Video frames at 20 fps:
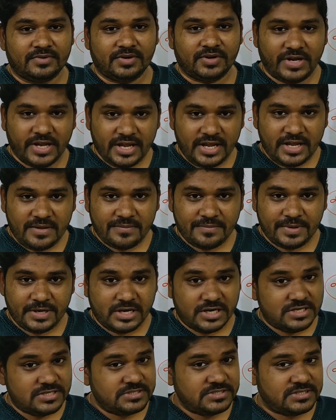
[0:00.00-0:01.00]
Okay,
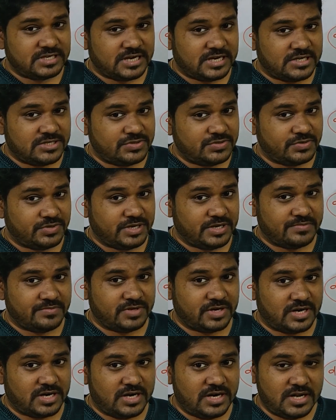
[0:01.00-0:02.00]
because charge we have
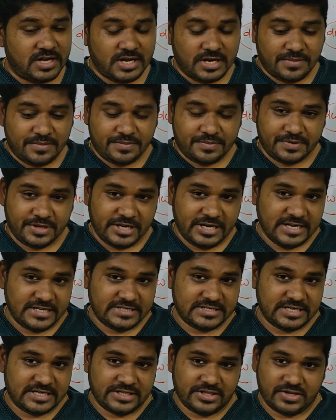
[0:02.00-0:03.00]
to add.
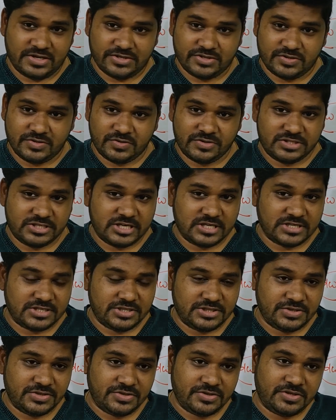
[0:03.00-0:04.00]
Initially there is no charge
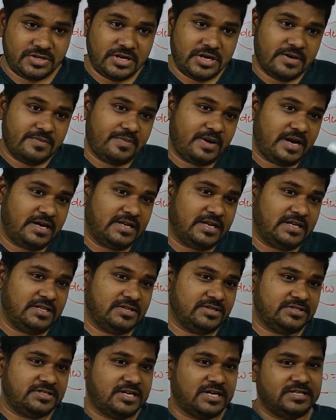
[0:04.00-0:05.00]
0. Finally
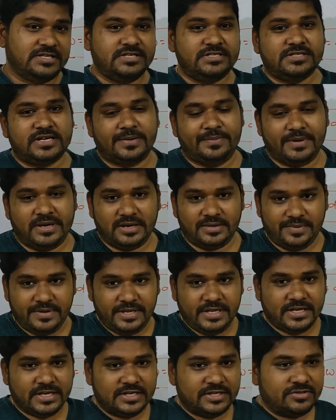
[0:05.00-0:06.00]
the charge is capital
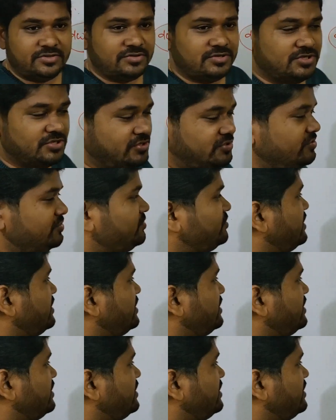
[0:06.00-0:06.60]
V. So 0